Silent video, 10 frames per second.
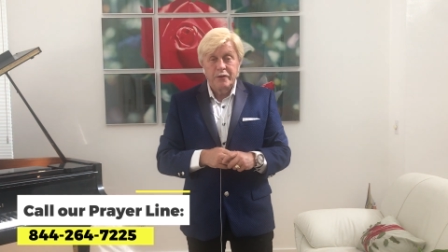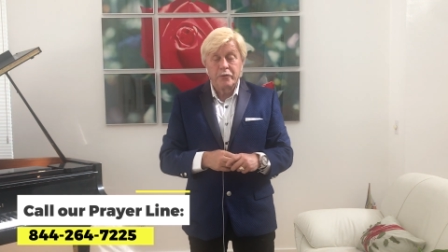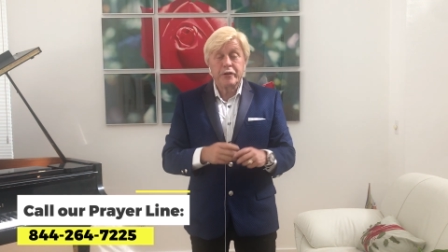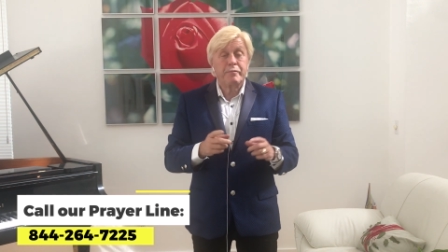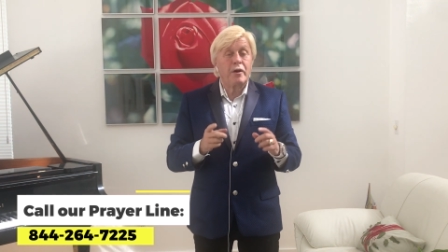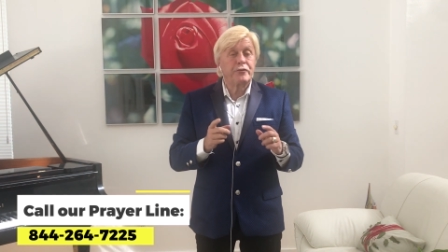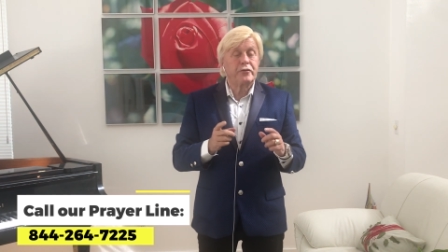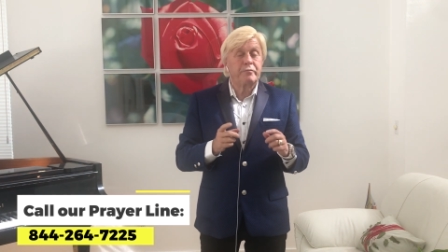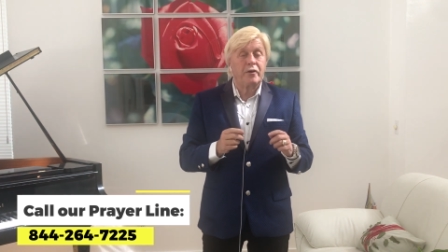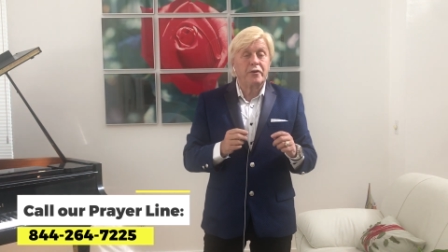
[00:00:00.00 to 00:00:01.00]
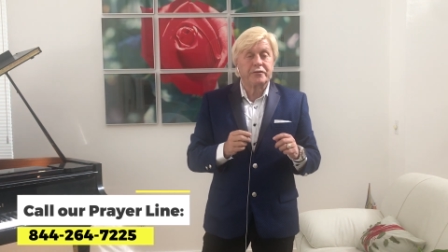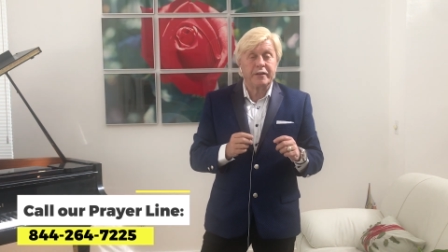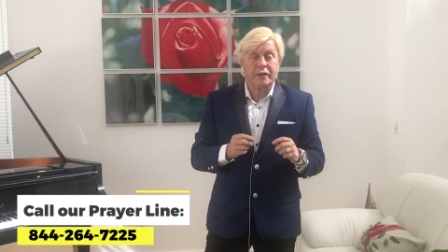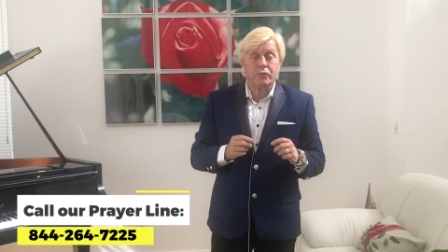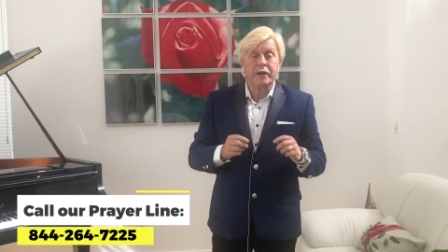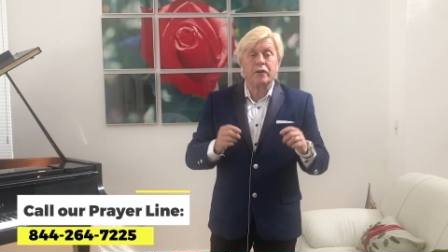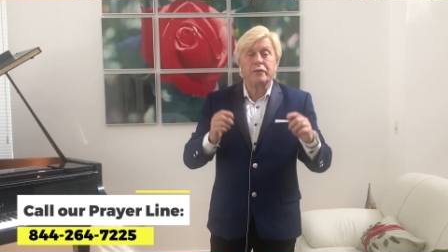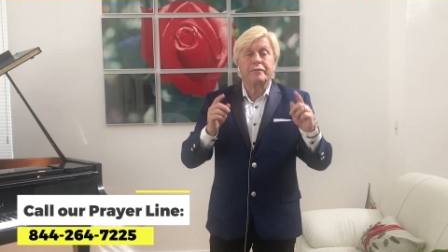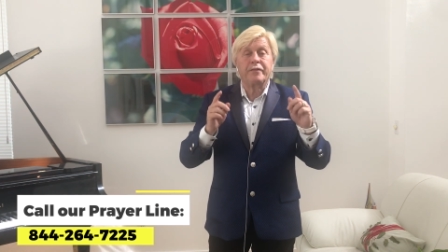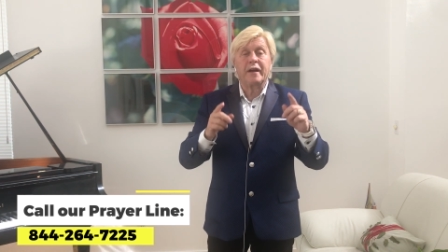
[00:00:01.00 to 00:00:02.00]
where the Apostle Paul said, we
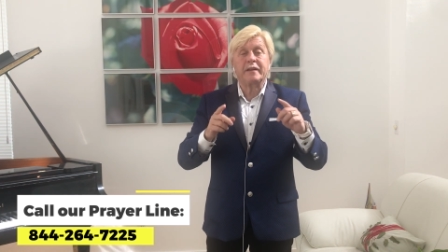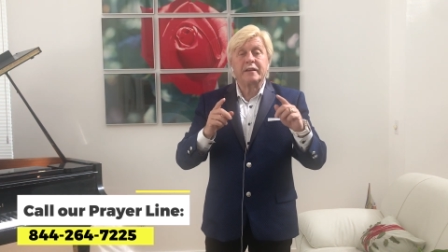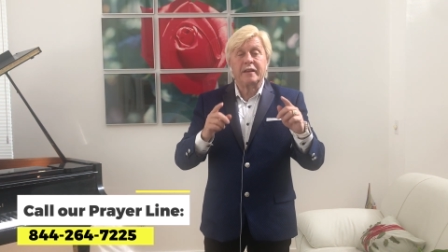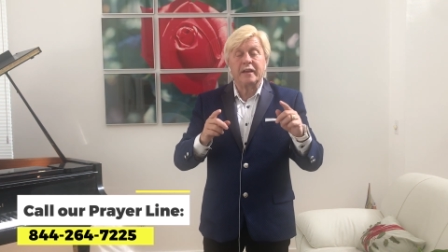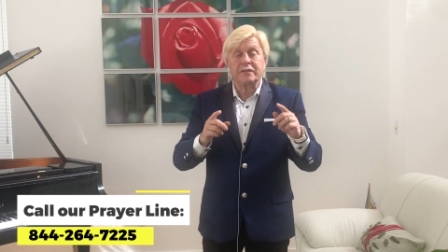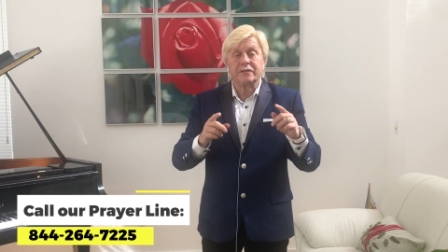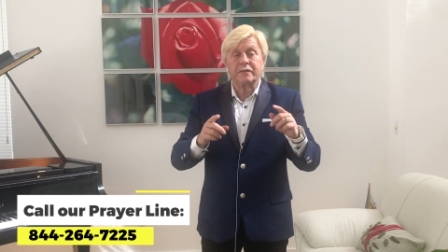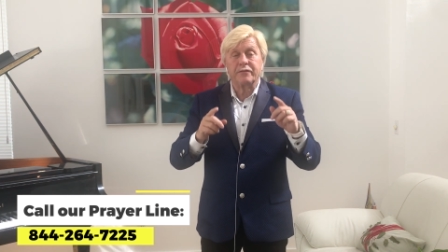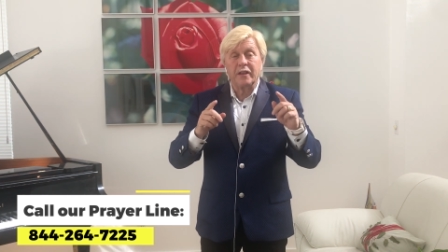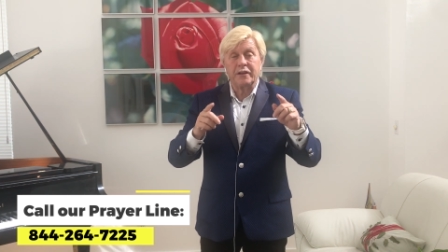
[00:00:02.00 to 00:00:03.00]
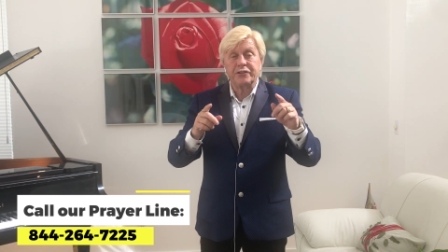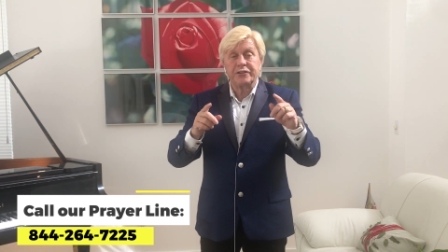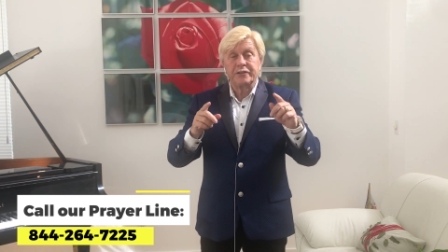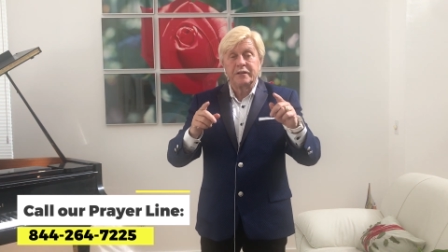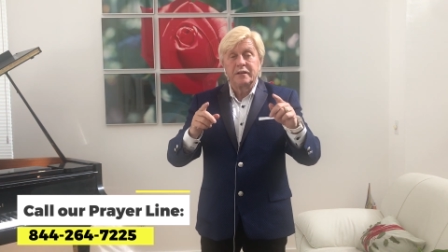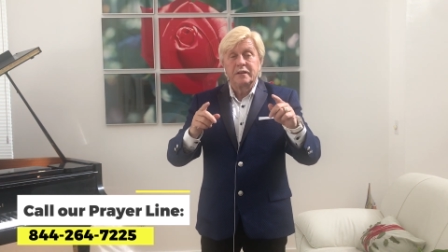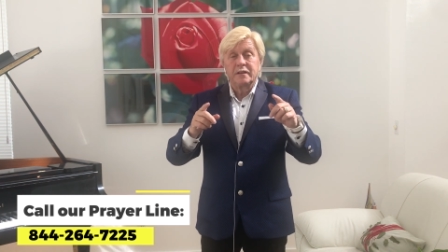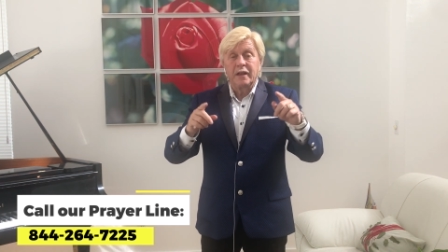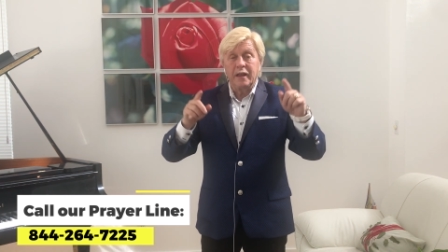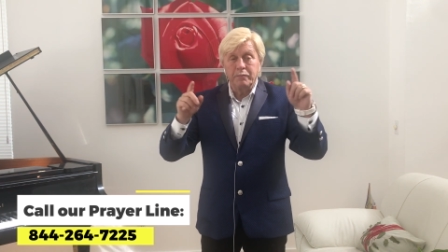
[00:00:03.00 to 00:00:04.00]
don't fight against flesh
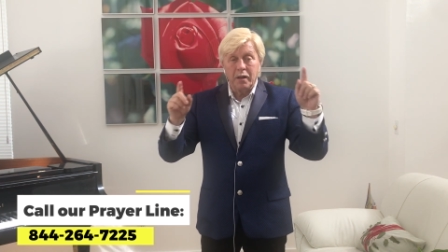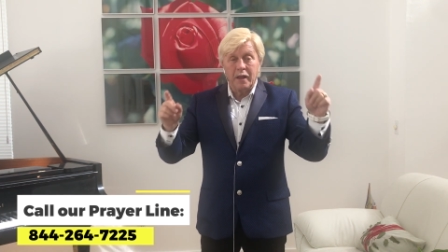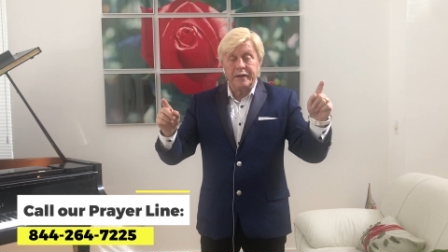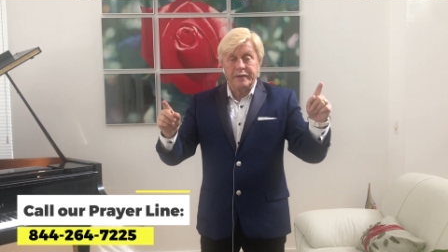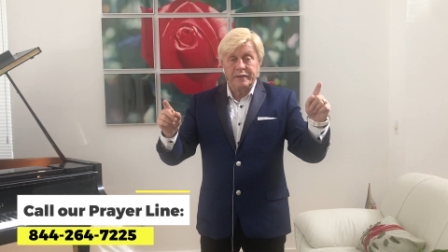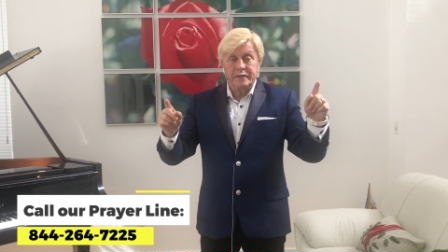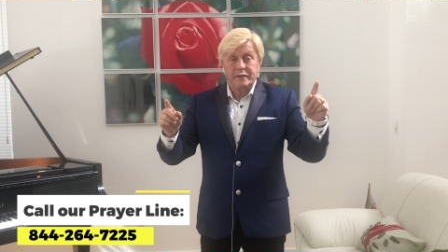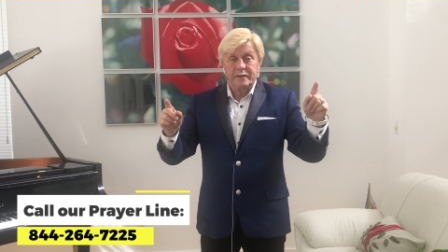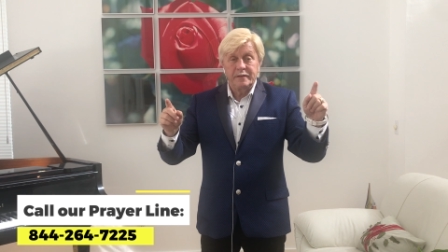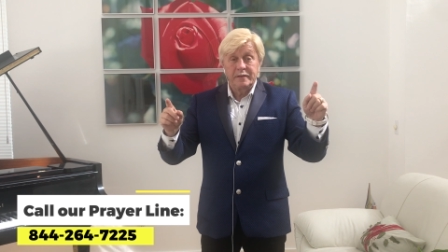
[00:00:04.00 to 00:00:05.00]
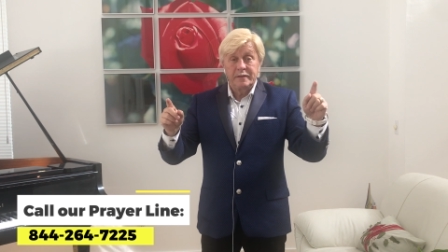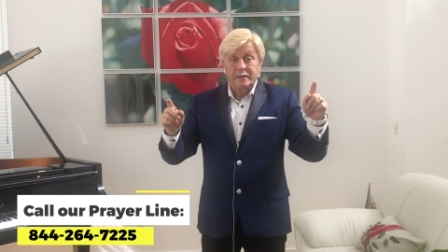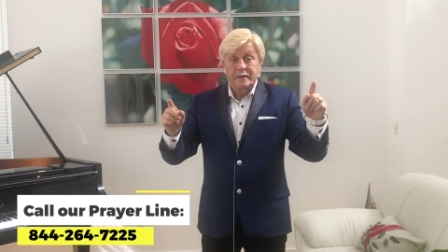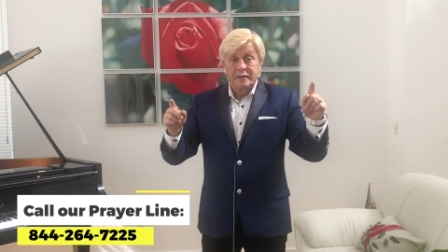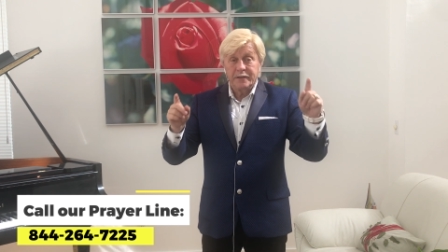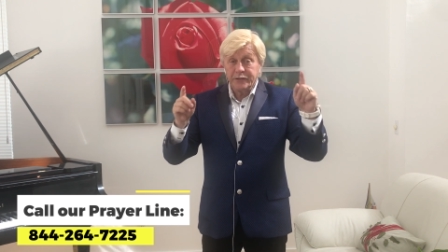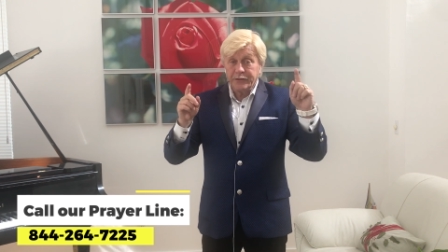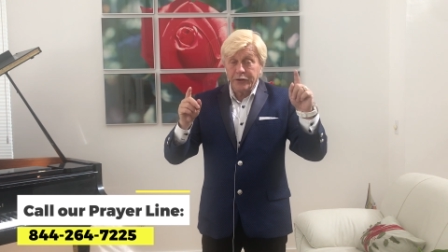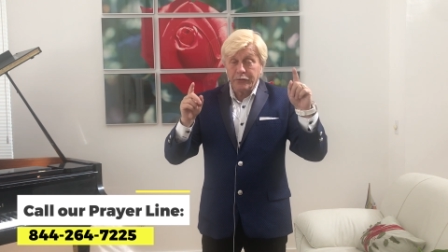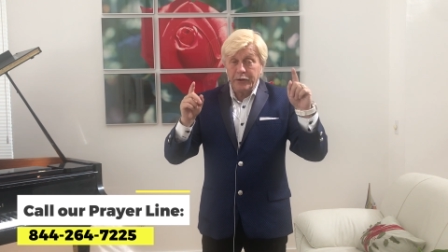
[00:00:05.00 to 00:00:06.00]
and blood. This is
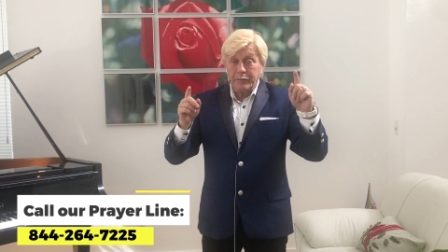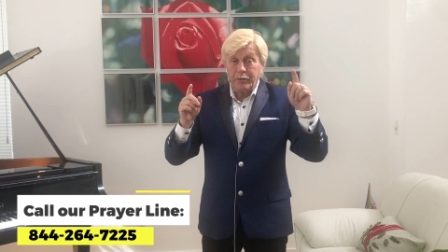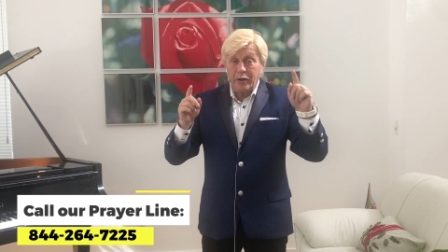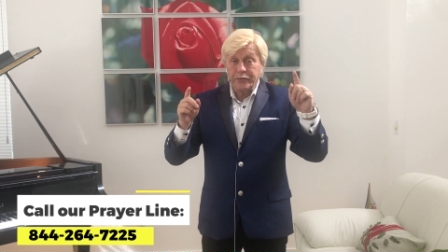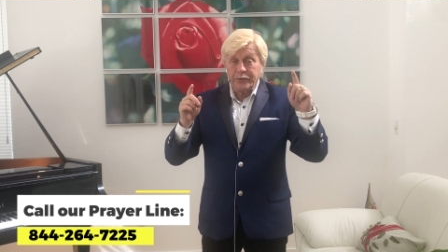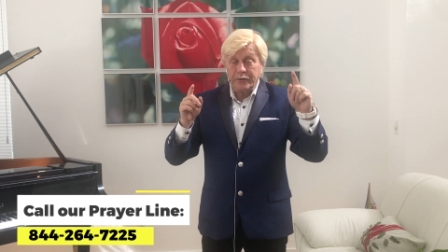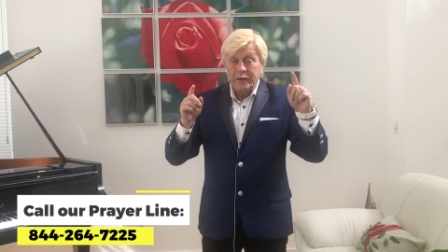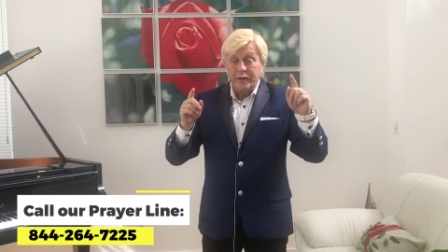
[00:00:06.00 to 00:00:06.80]
the great apostle.